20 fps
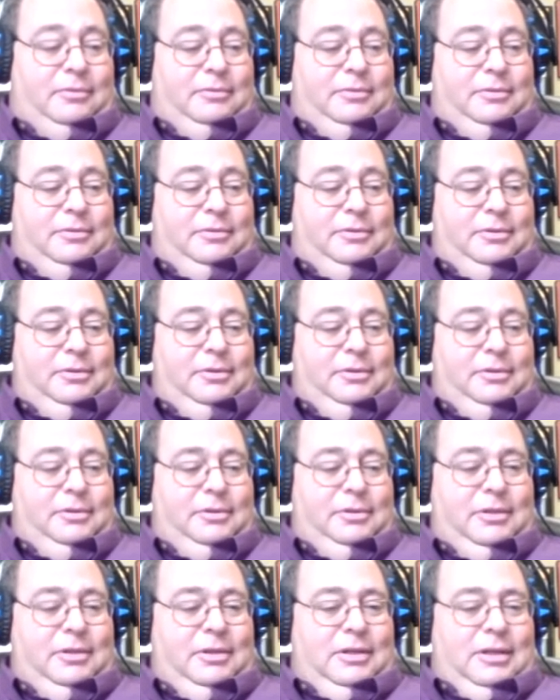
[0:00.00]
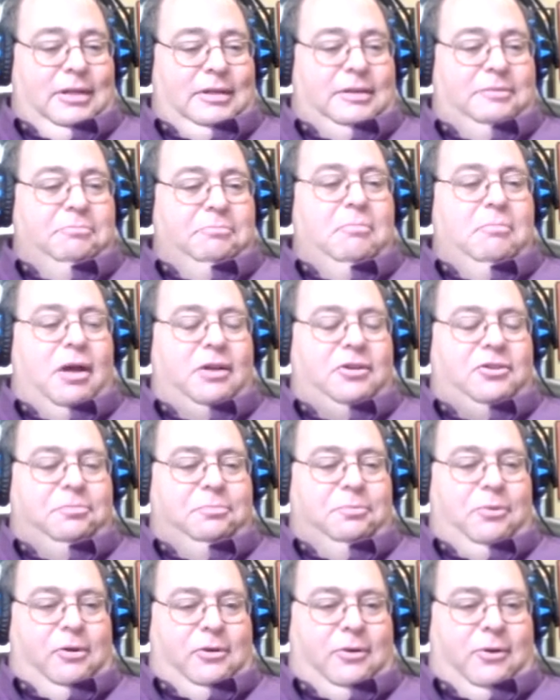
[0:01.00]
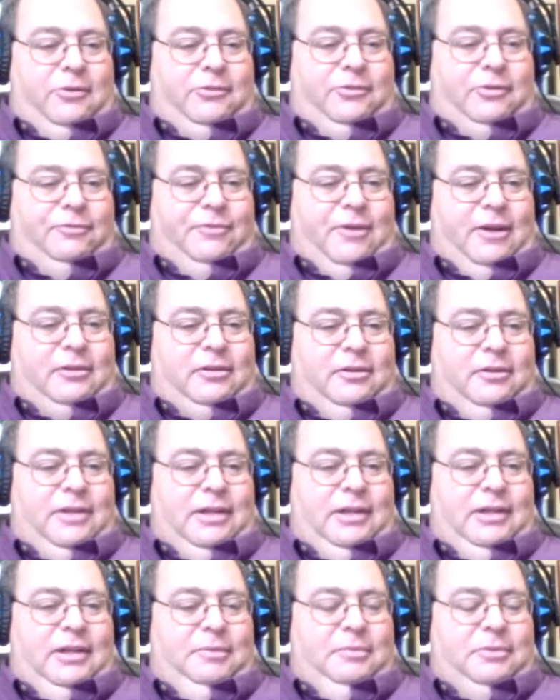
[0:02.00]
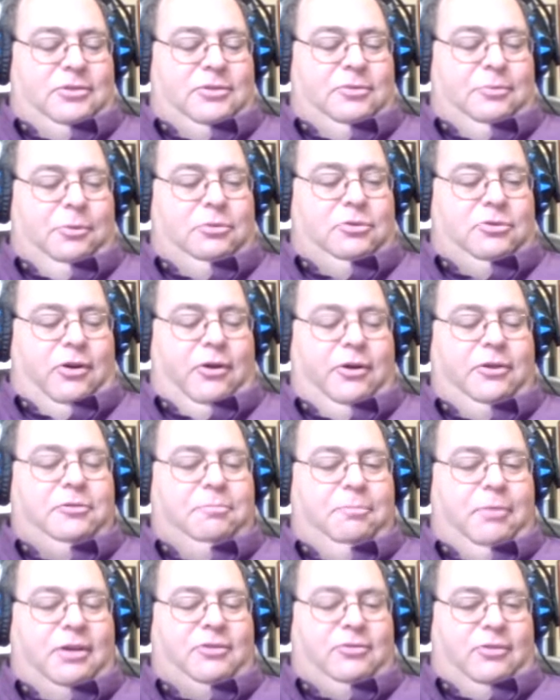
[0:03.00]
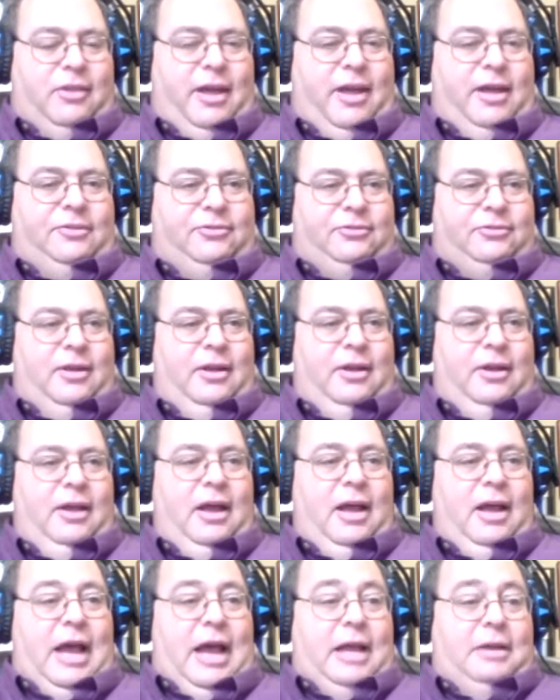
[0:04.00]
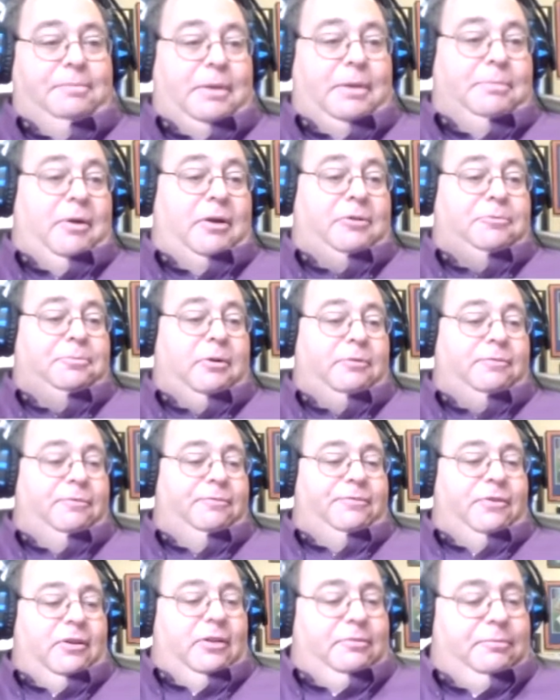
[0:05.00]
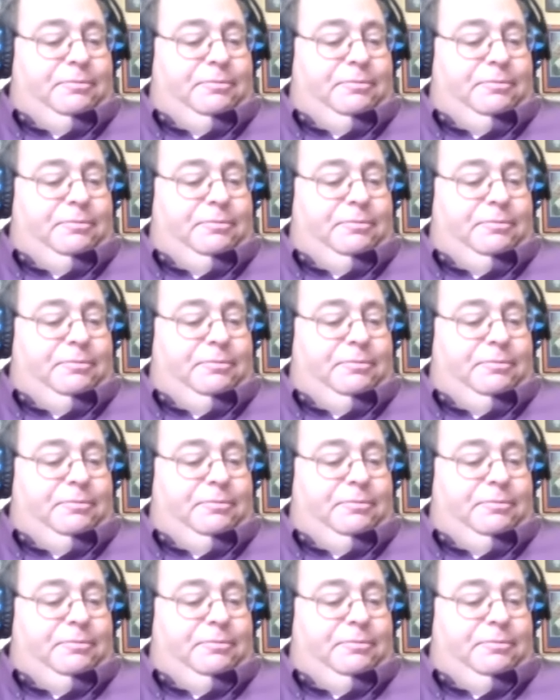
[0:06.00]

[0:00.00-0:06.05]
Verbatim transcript: using Richard as an example, would his witnesses have to be at that mediation thing too?